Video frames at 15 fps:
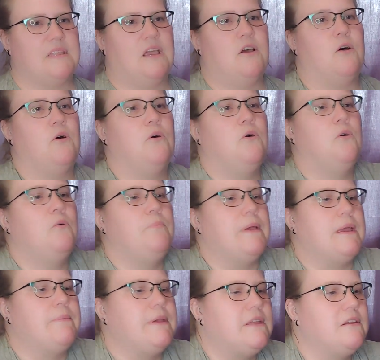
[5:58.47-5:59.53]
Oh,
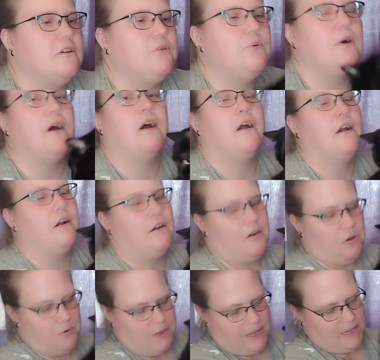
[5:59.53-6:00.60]
baby, you are
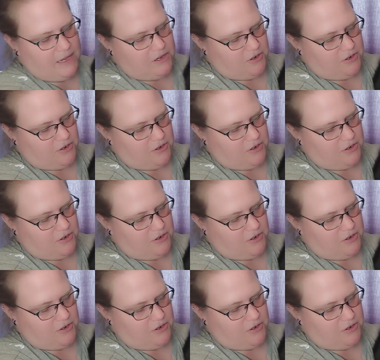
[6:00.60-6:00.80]
okay.